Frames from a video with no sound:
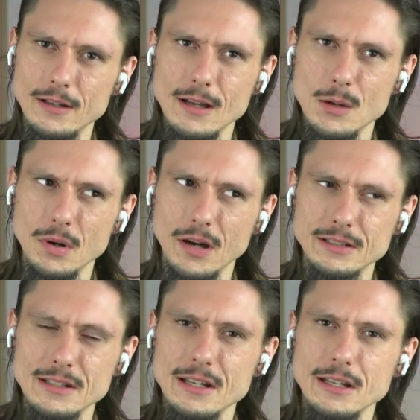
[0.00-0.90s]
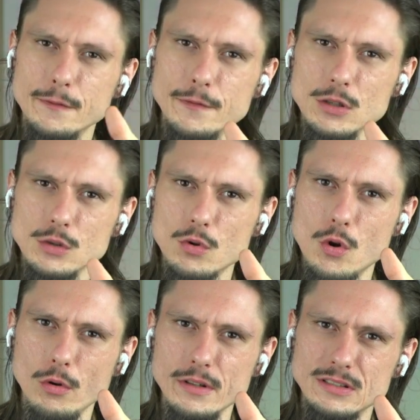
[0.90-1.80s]
But if your
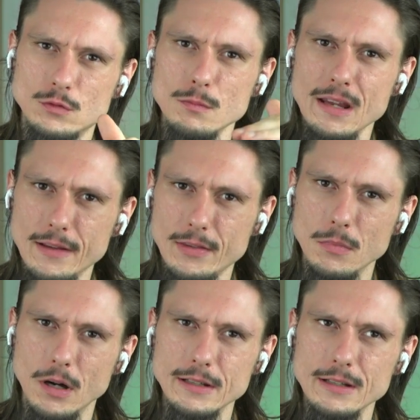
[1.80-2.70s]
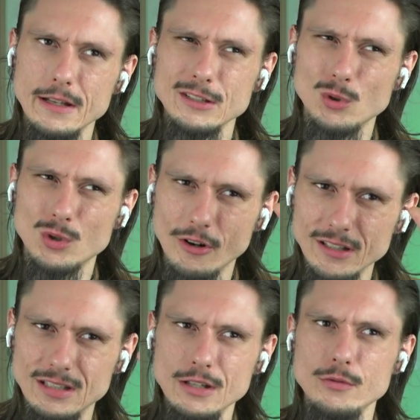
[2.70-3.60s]
goal is to make the money, your
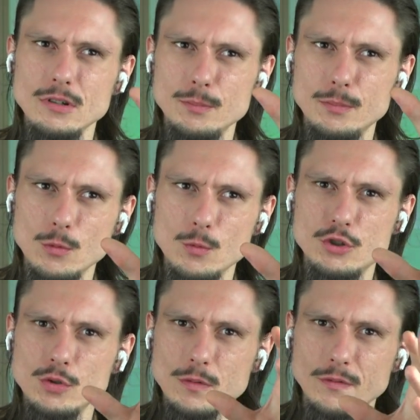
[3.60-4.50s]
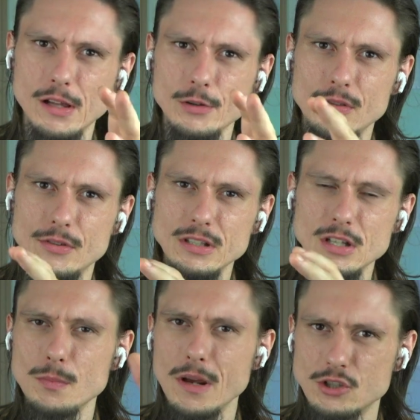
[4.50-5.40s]
criteria by which you evaluate the
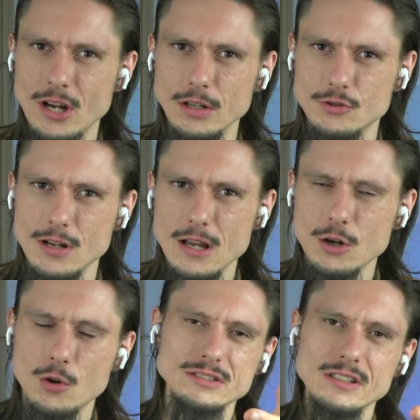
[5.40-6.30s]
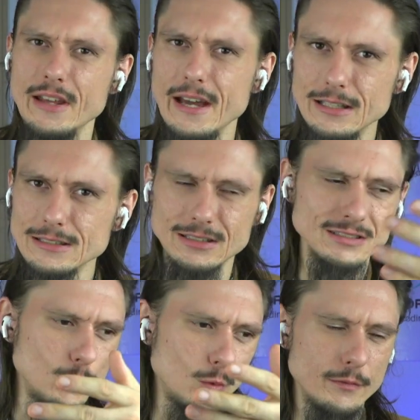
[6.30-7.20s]
niche may change. Because in that instance,
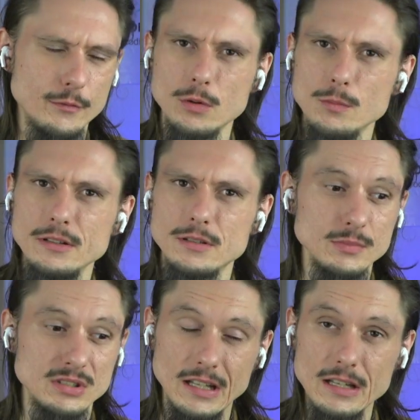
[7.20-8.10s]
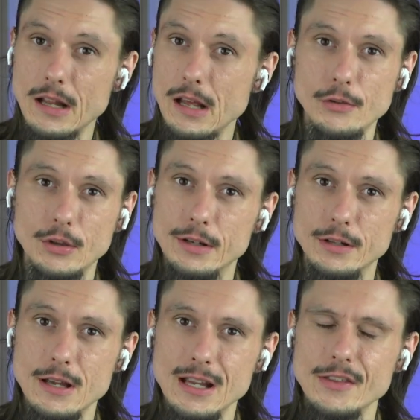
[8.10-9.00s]
I would have recommended him stay in
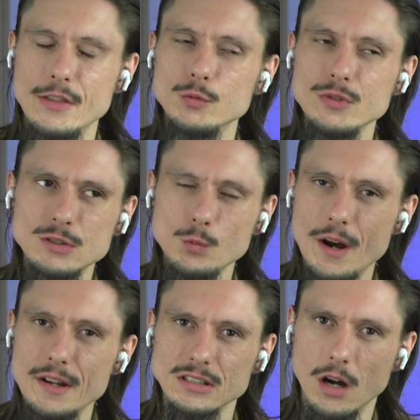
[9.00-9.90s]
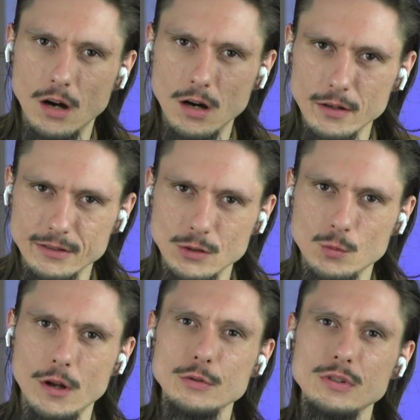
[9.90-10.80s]
healthcare. The reason why it's hard and
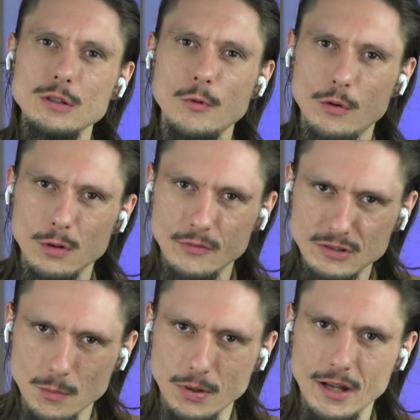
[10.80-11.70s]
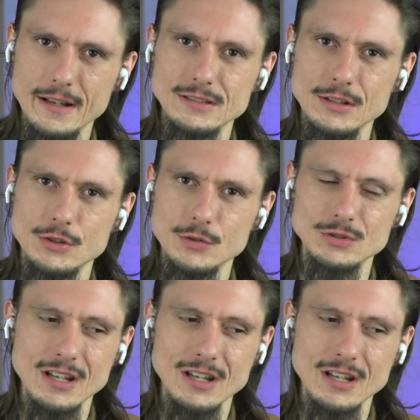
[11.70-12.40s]
while you deal with all of these compliance issues,